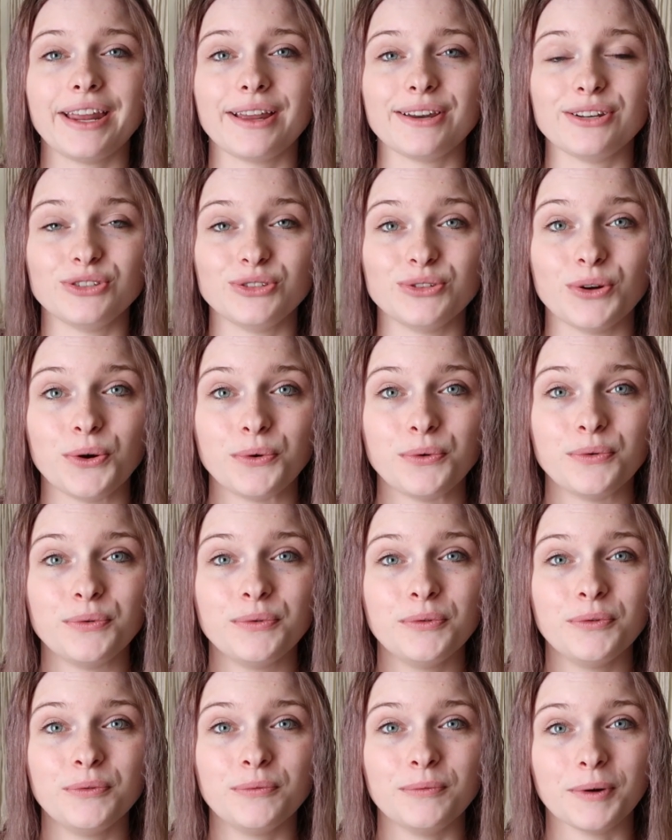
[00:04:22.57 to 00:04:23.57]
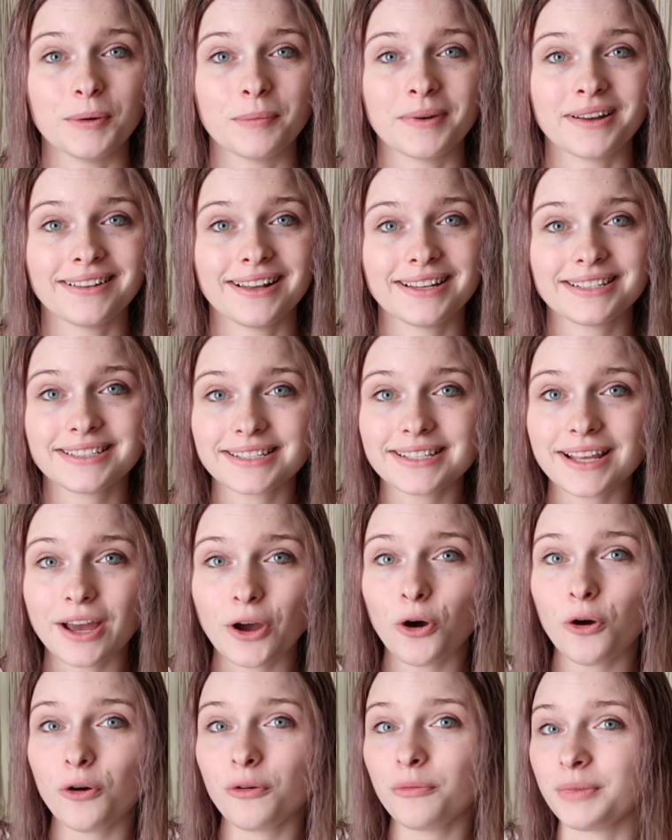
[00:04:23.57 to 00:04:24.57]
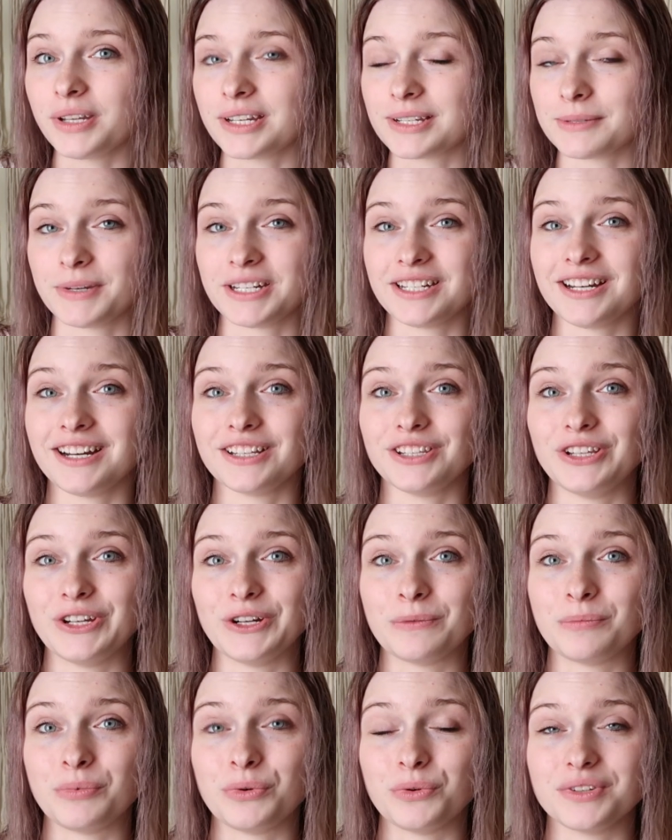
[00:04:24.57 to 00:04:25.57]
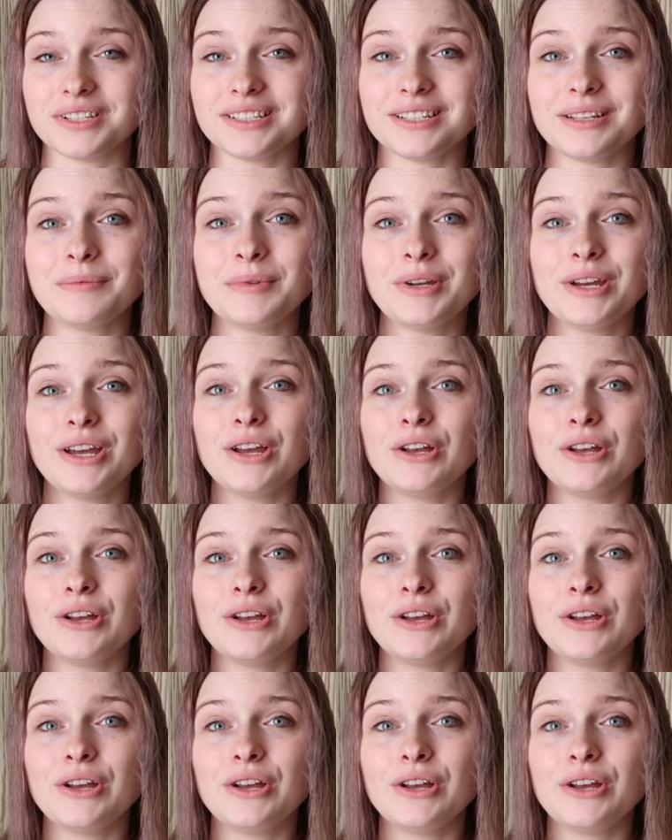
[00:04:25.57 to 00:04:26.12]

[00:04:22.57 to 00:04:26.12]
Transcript: I don't wear my glasses at home because my toddler pulls them.